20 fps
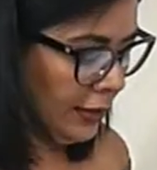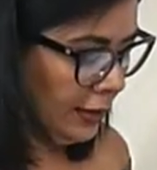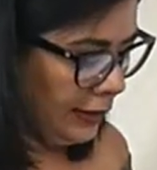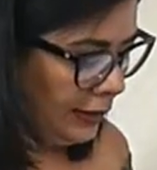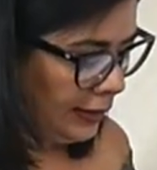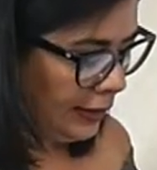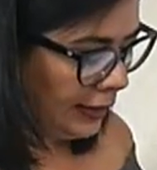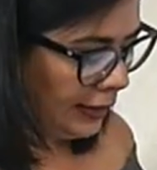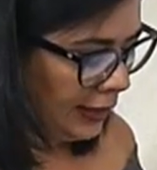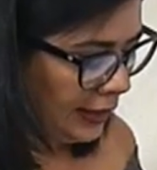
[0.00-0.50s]

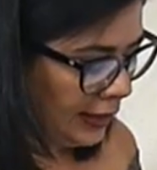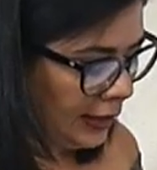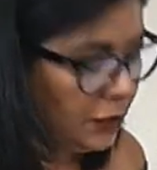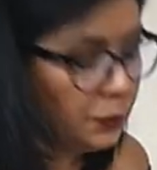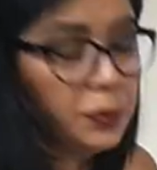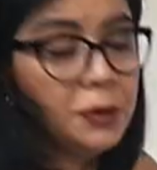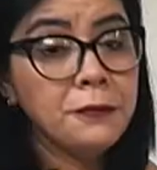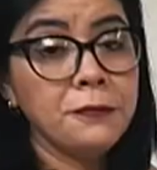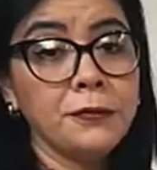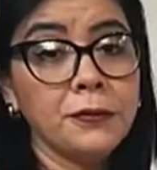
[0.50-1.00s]
He
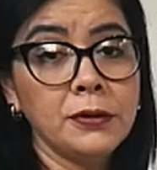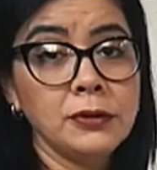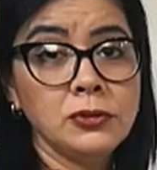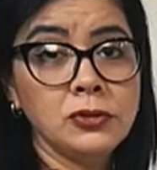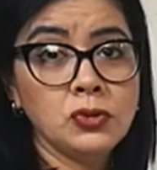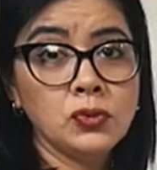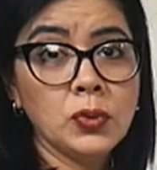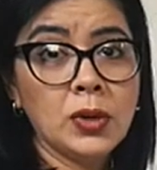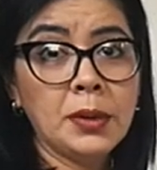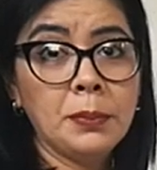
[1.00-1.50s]
refers
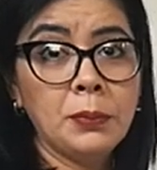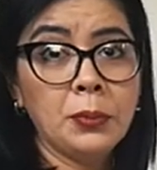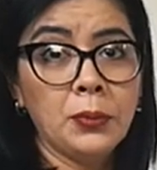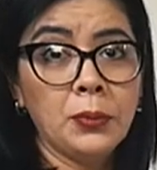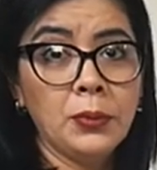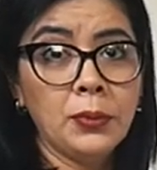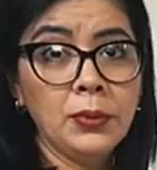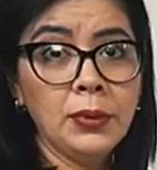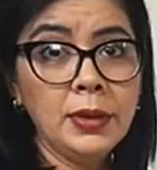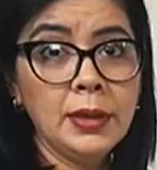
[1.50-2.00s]
to a
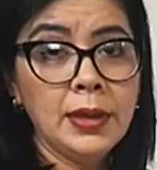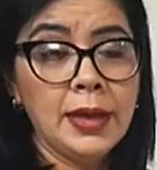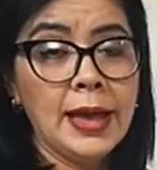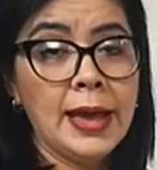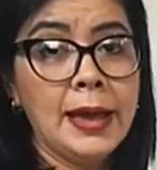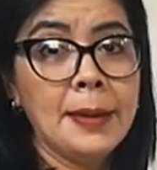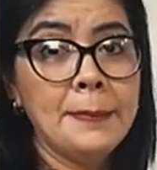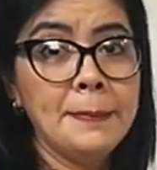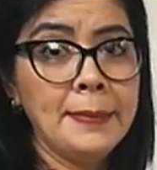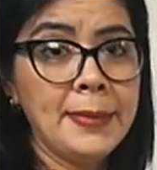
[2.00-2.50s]
boy,
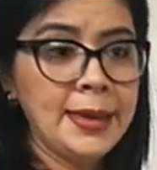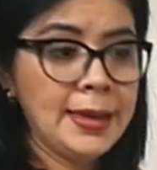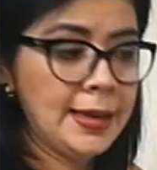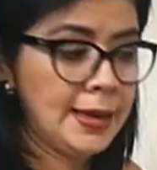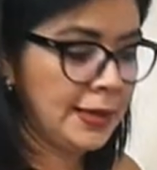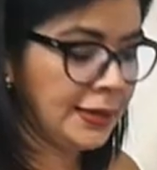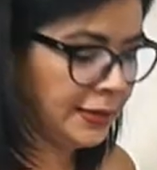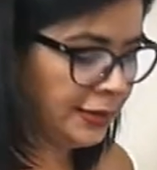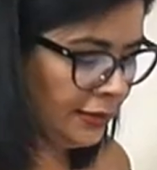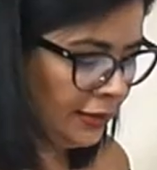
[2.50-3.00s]
a
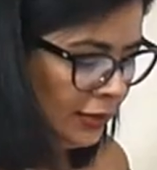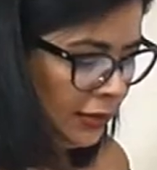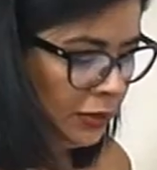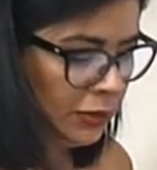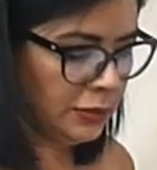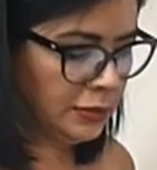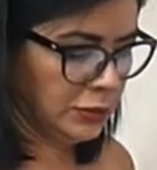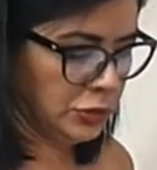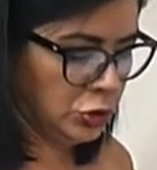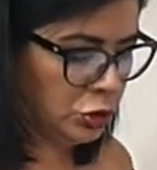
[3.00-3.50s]
man.
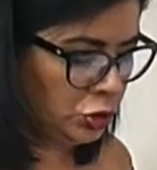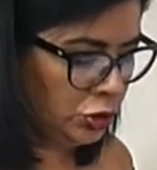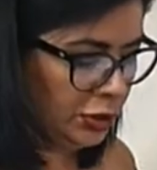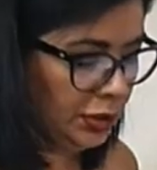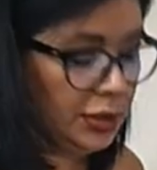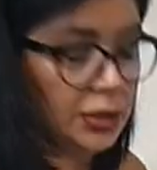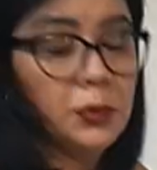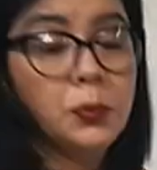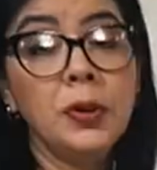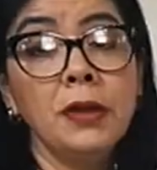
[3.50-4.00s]

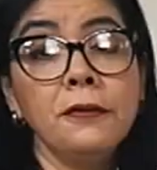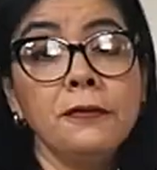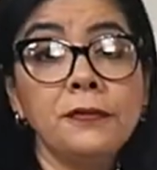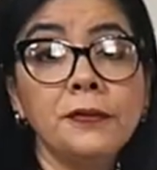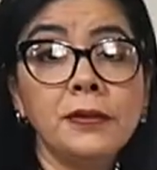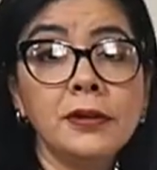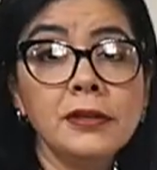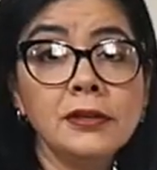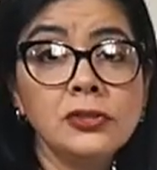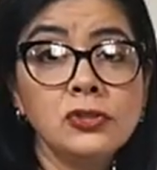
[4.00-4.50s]
She
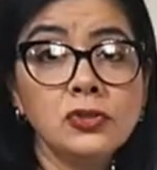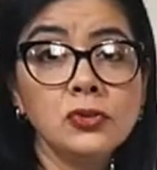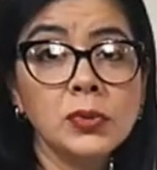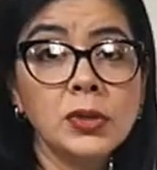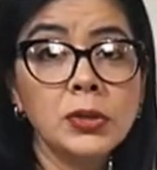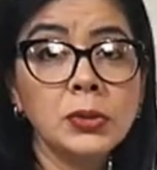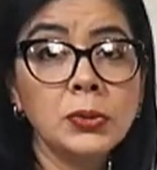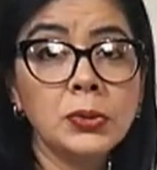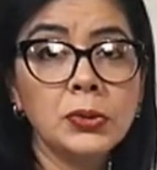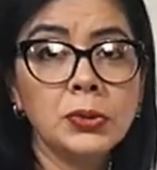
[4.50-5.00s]
refers to
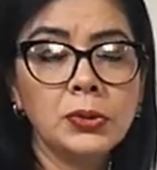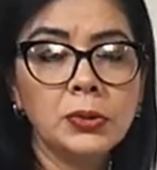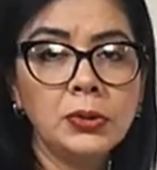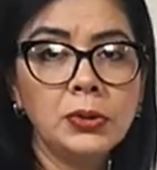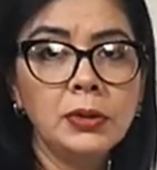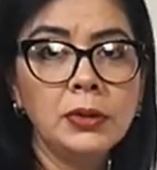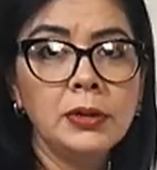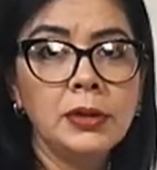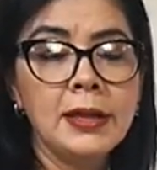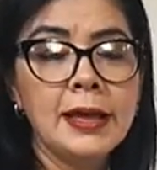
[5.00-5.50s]
a
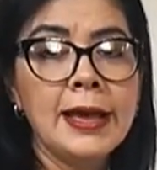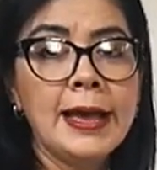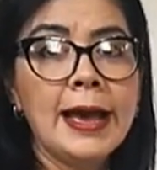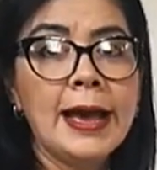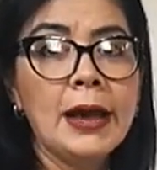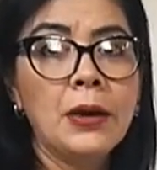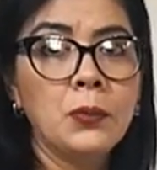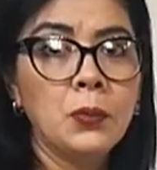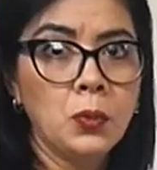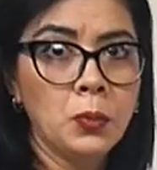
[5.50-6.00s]
girl,
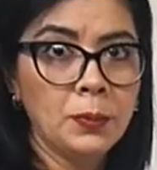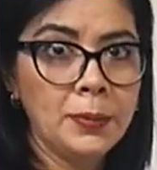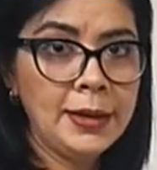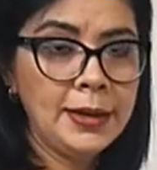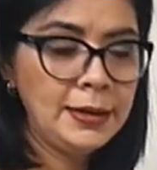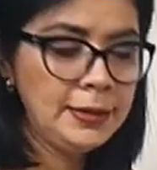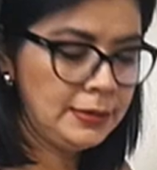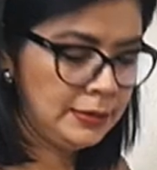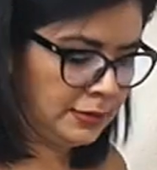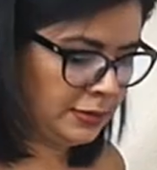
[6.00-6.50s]
a
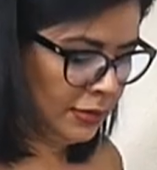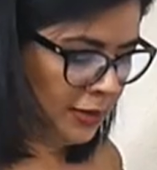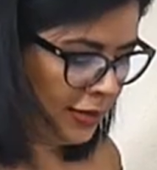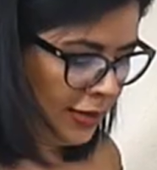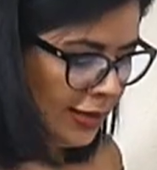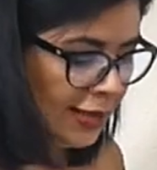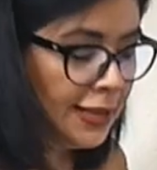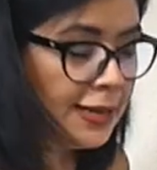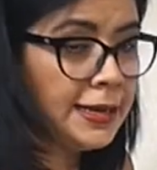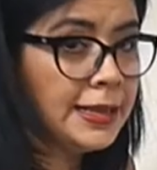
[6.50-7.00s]
woman.
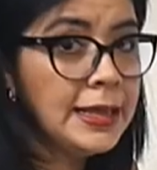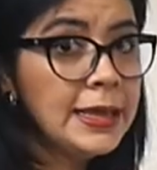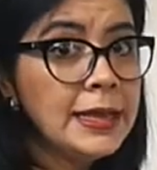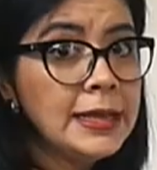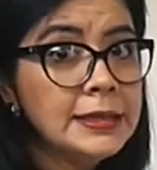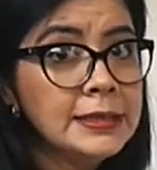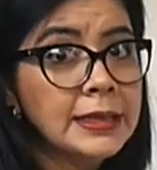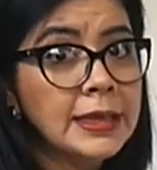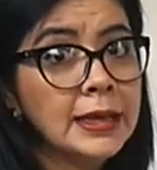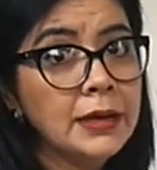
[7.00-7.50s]
And
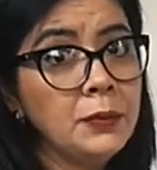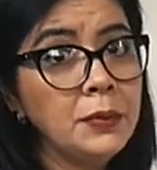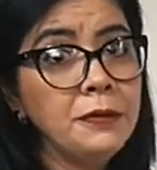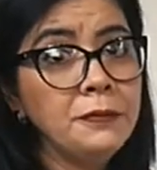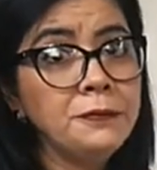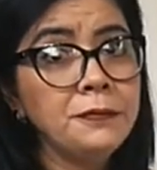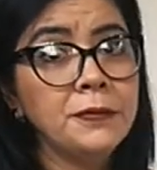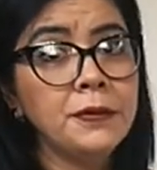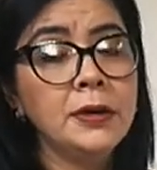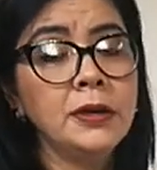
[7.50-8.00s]
it can
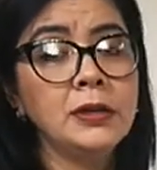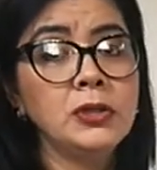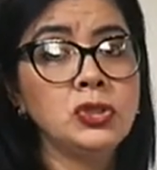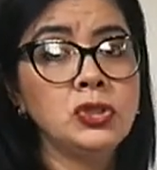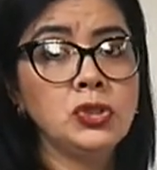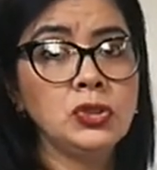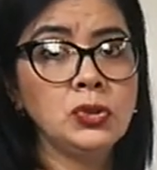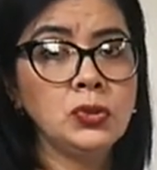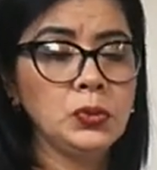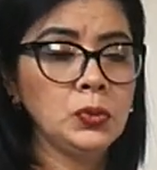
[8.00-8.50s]
refer
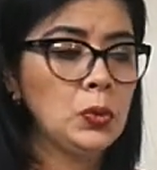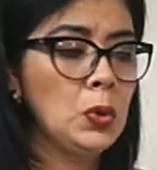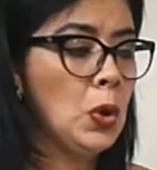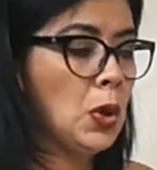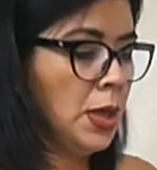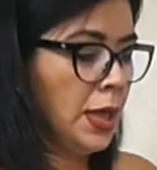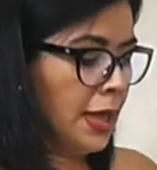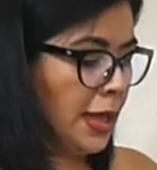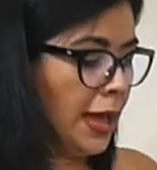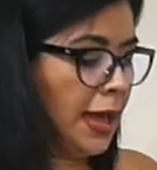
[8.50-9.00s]
to
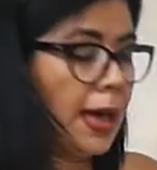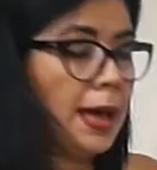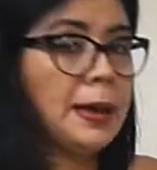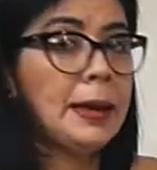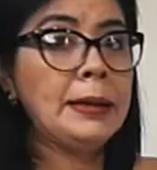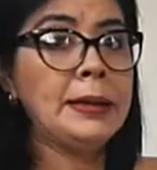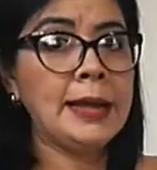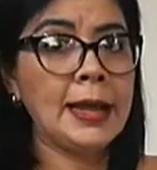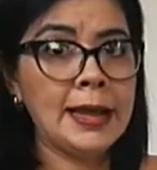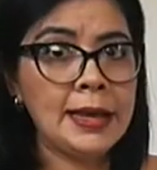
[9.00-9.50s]

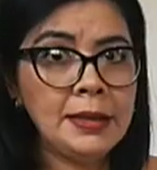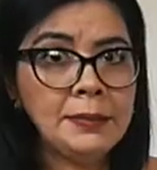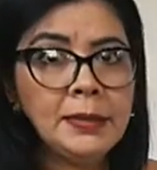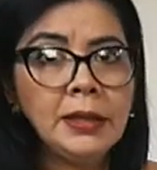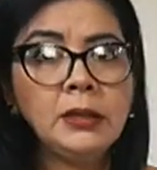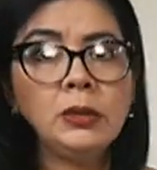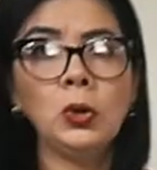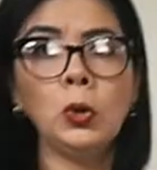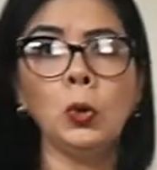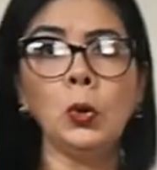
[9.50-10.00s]
an
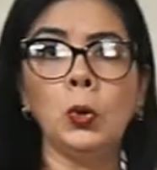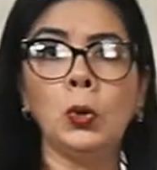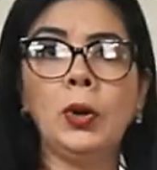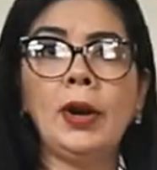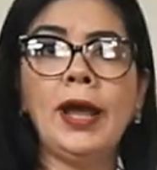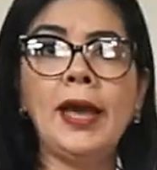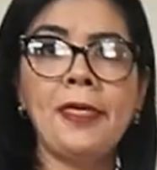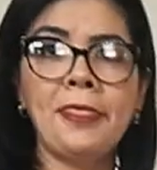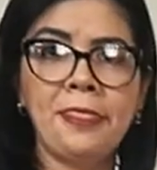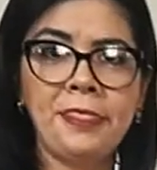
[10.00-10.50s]
animal or
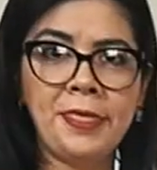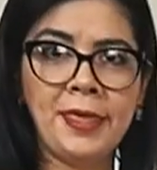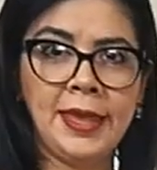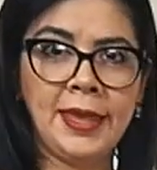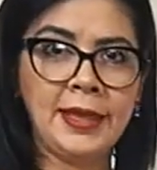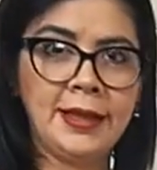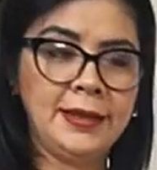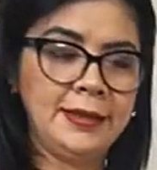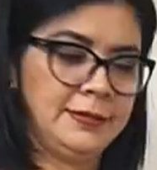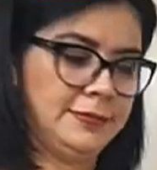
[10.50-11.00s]
a
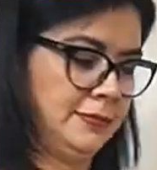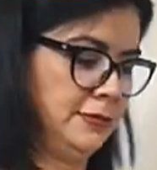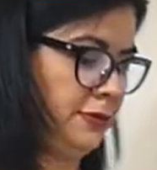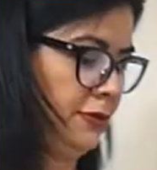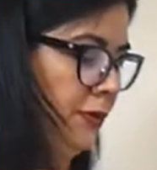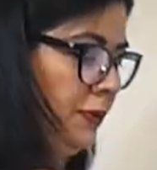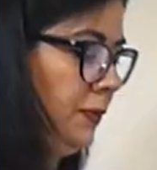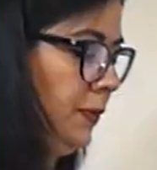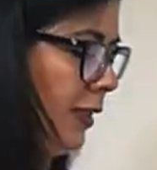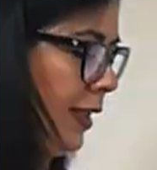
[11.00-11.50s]
thing.
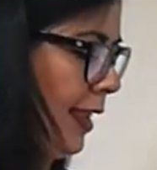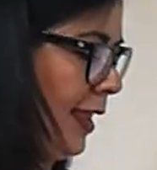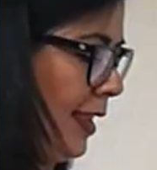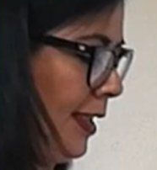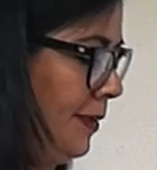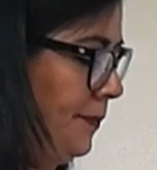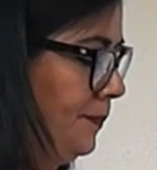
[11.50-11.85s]
Okay.